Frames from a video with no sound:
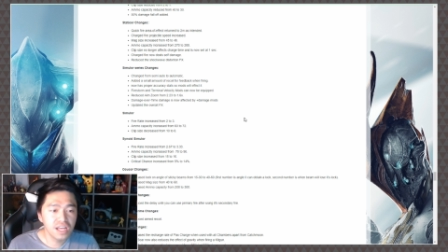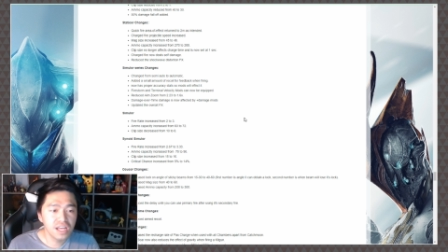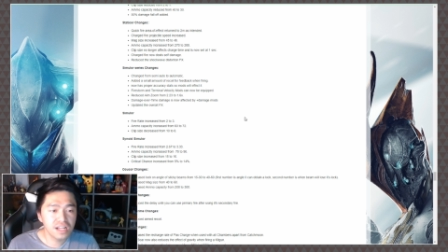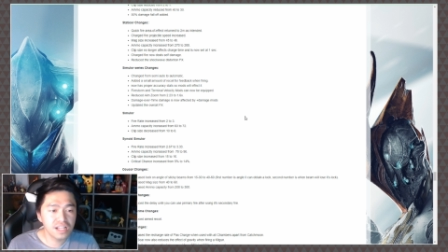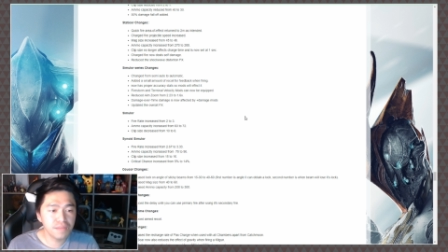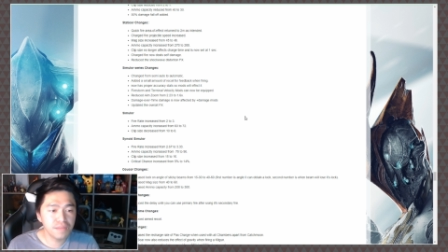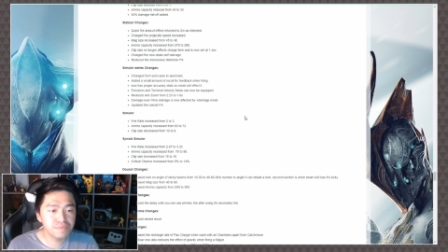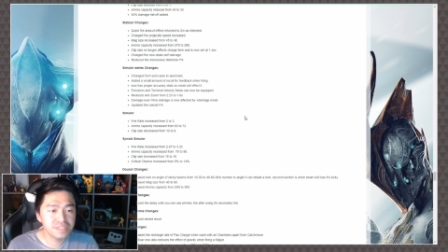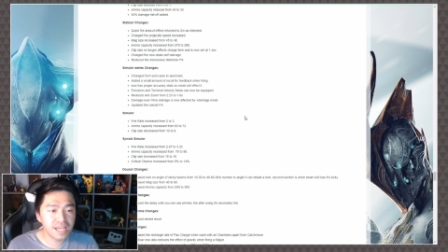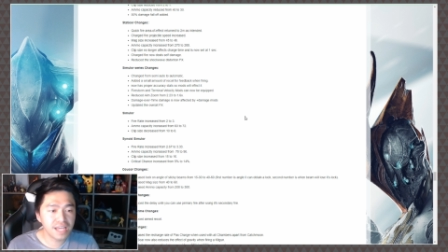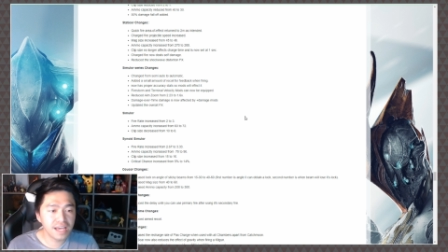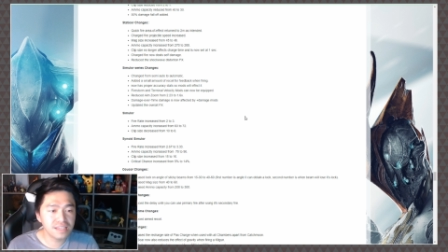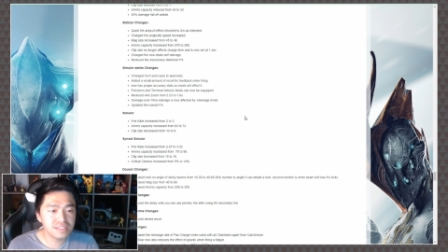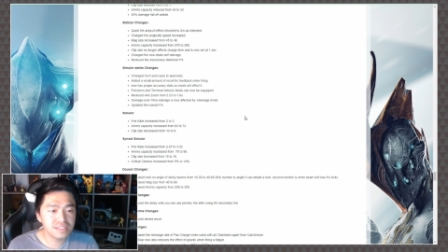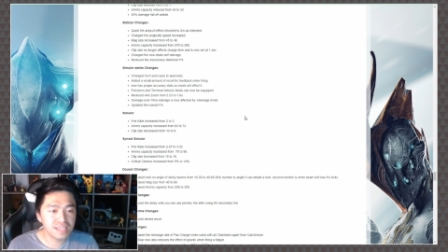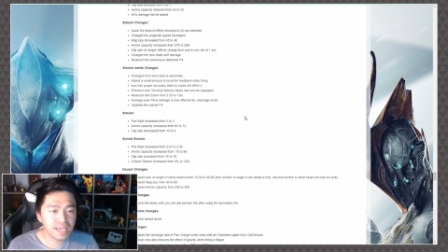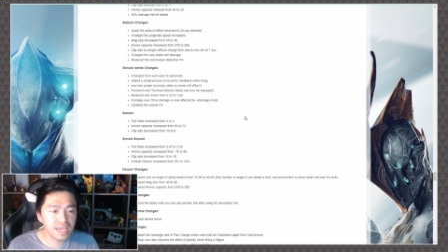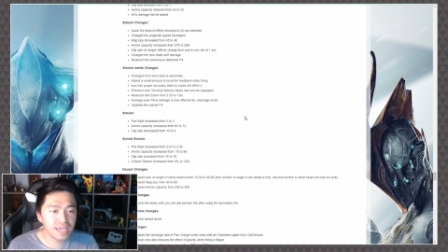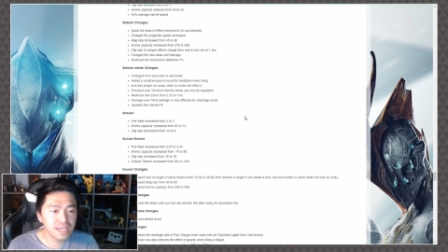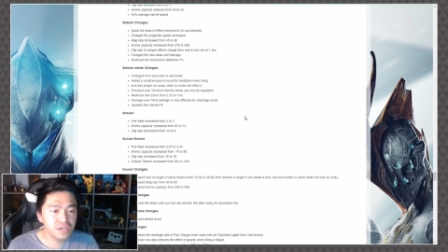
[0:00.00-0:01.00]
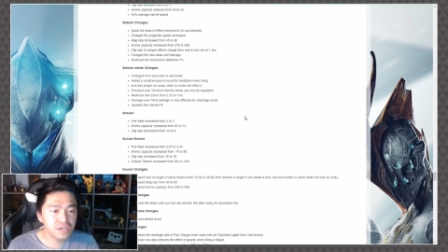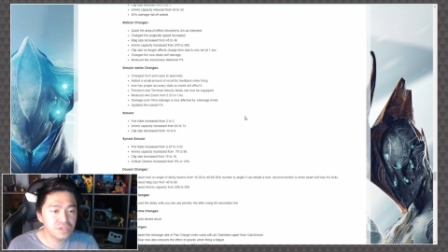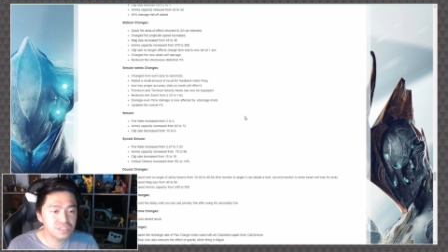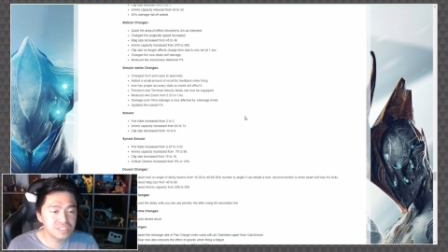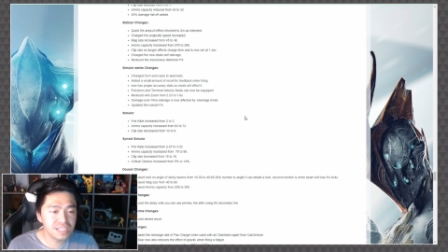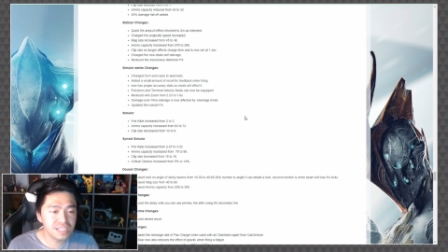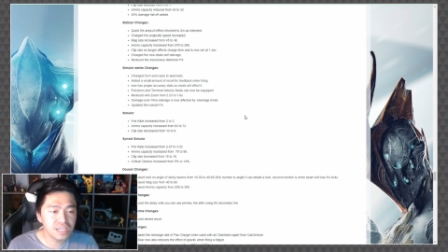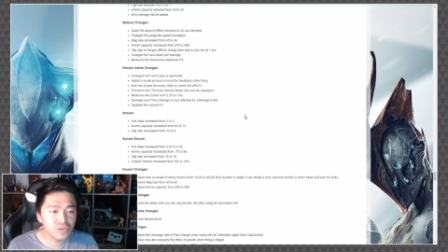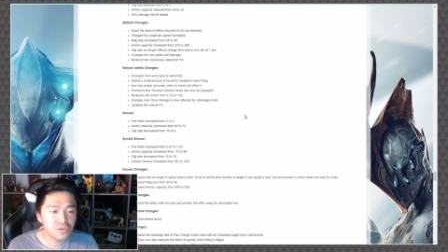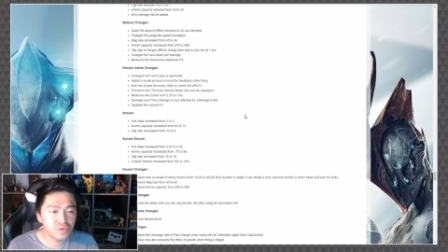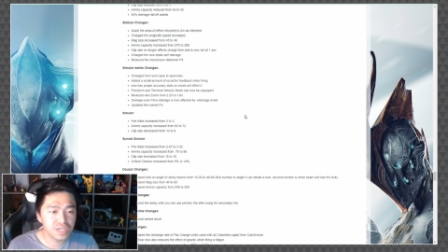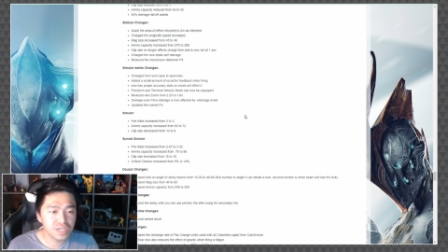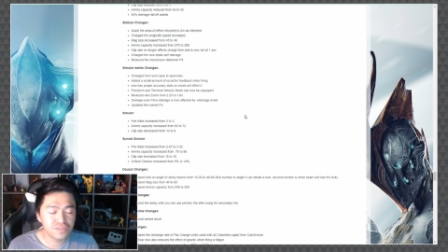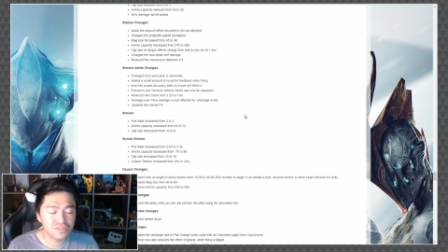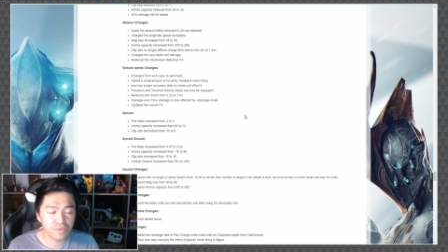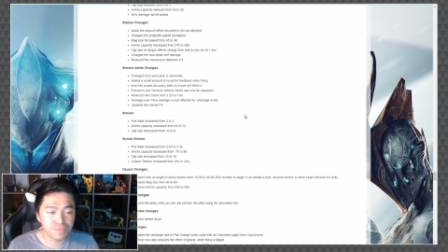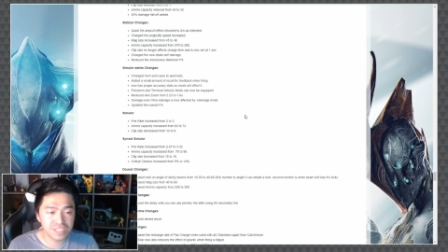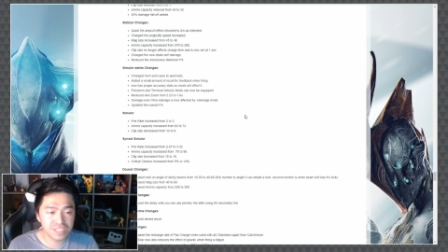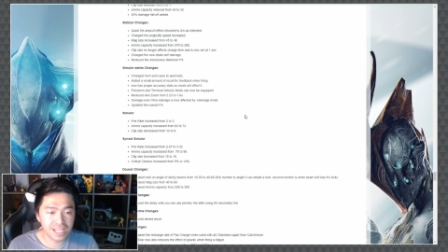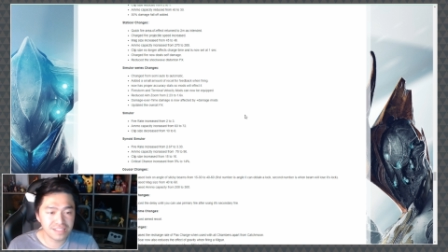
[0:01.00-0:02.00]
clip size decrease
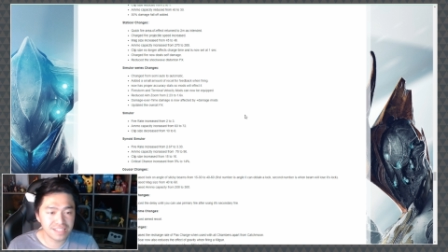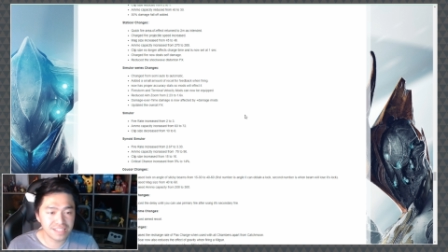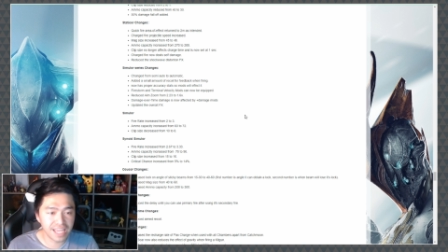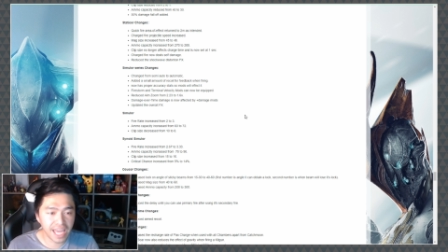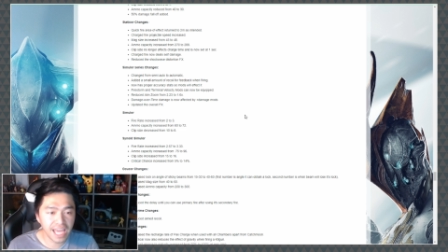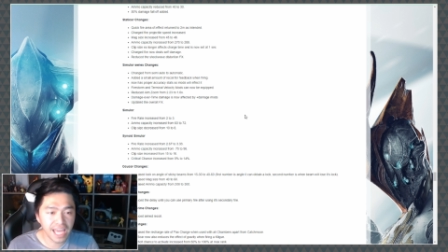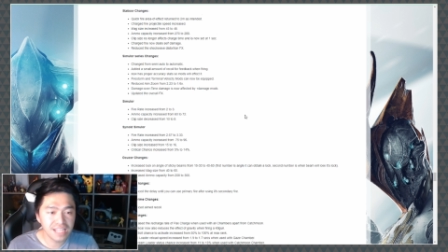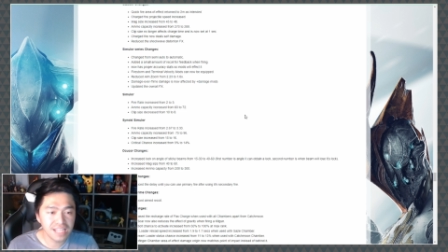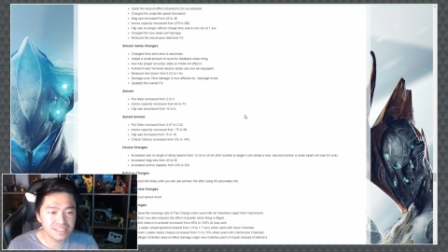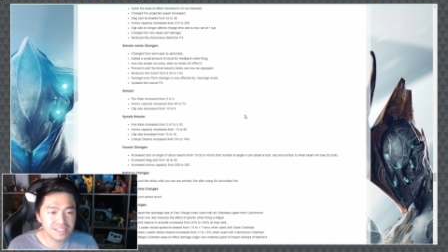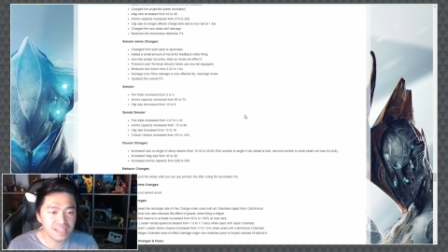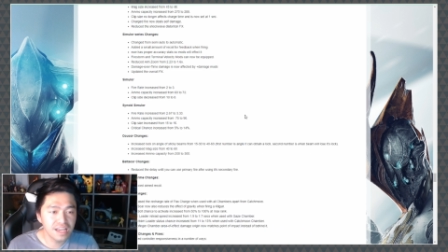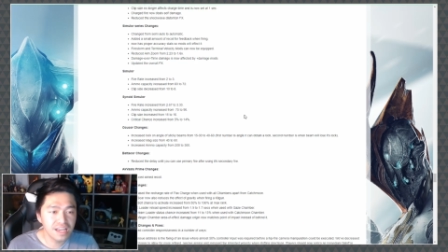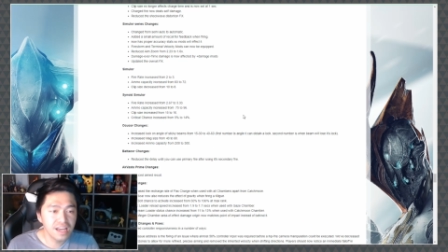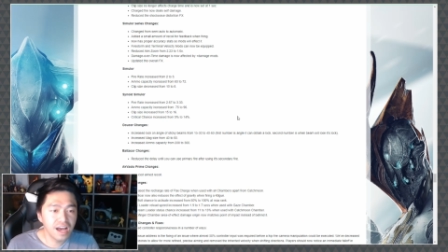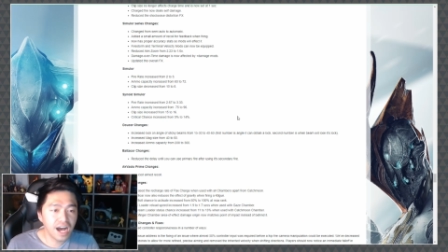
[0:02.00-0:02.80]
from 10 to 8.